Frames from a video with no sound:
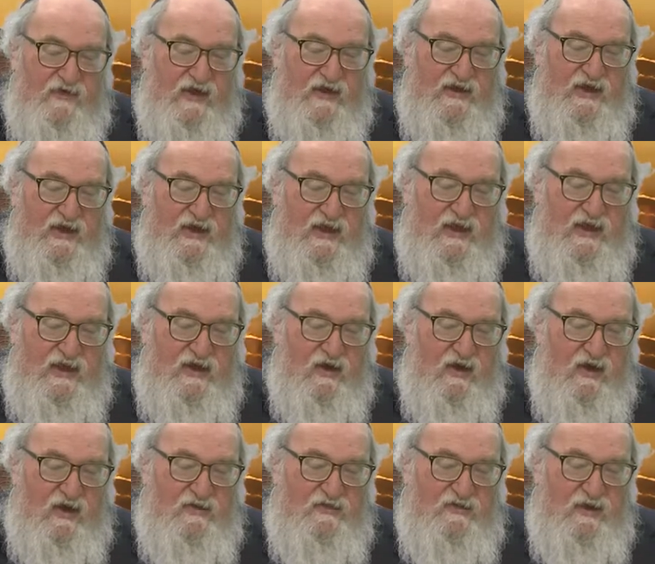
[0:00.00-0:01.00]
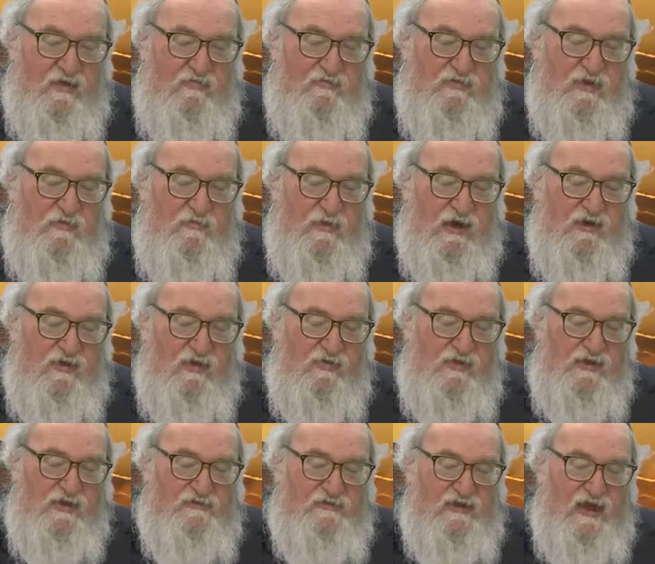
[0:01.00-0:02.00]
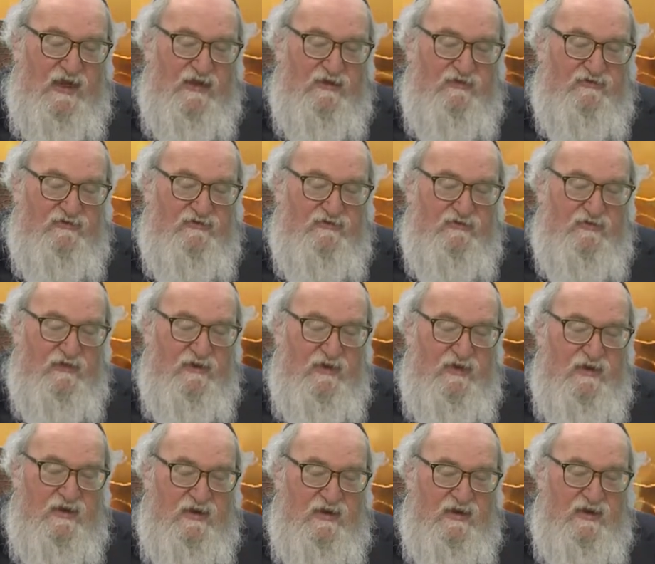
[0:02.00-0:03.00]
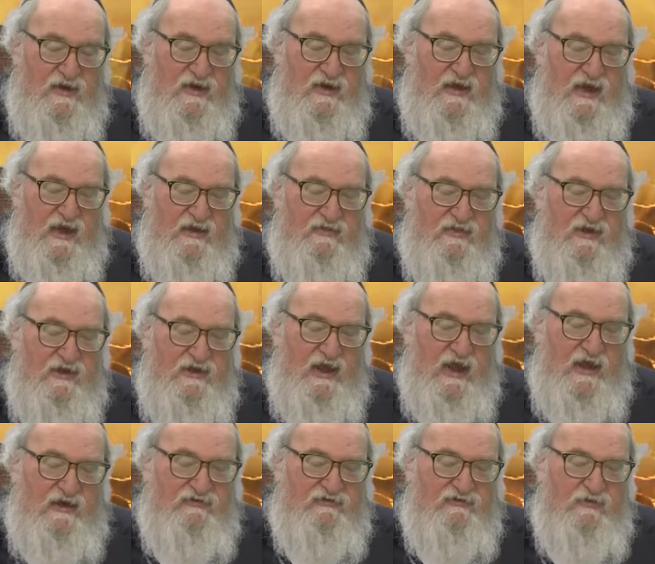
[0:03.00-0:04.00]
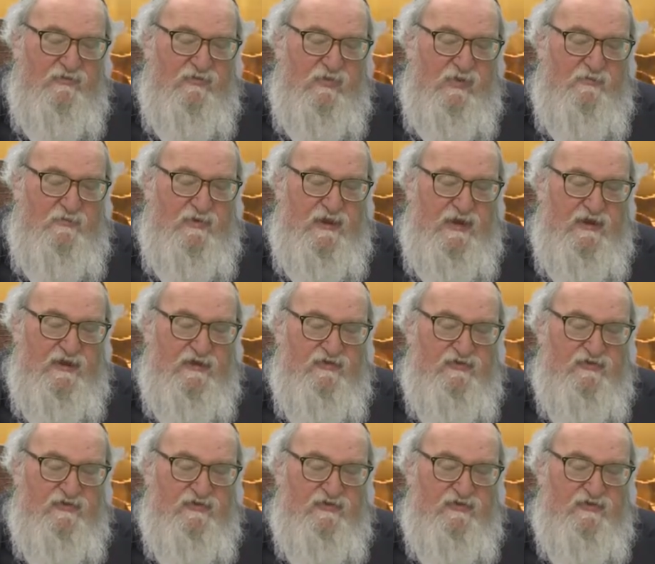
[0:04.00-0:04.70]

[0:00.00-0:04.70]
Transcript: Vayihi ha'adam kamacholas esh. And the nation will be